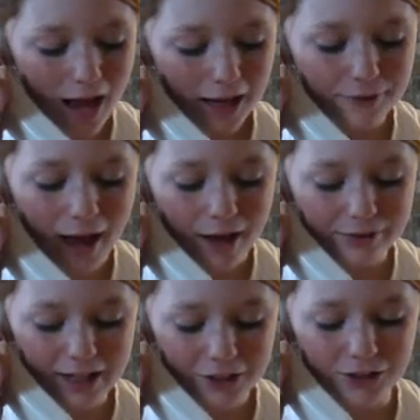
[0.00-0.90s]
If
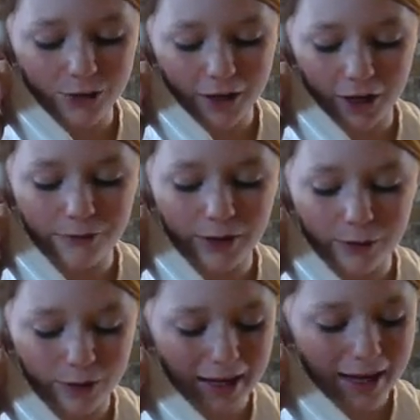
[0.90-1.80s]
avalanches occur
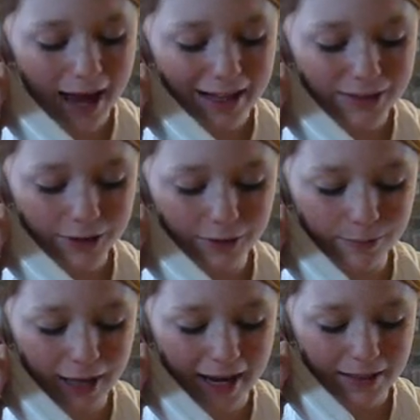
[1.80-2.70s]
frequently at certain
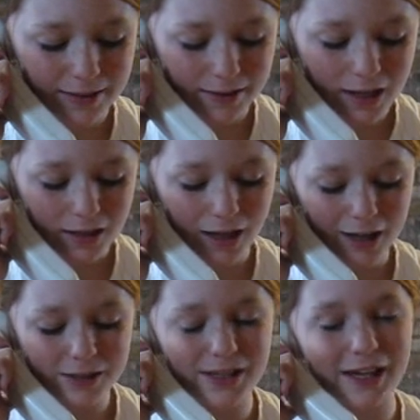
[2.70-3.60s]
places,
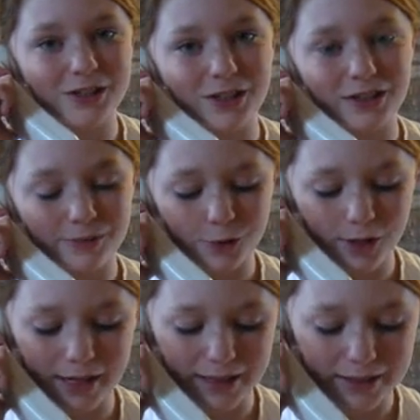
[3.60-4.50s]
large sections of
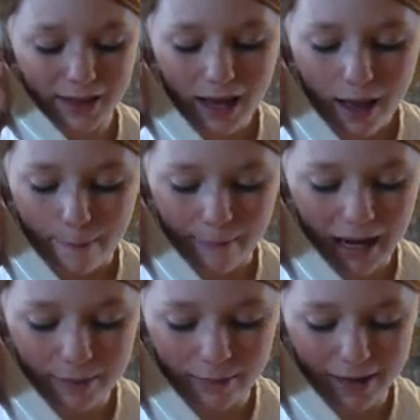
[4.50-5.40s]
trees
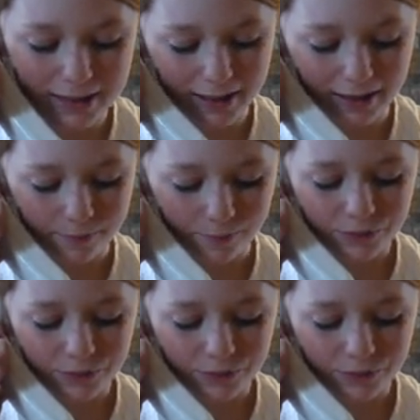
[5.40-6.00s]
may be missing.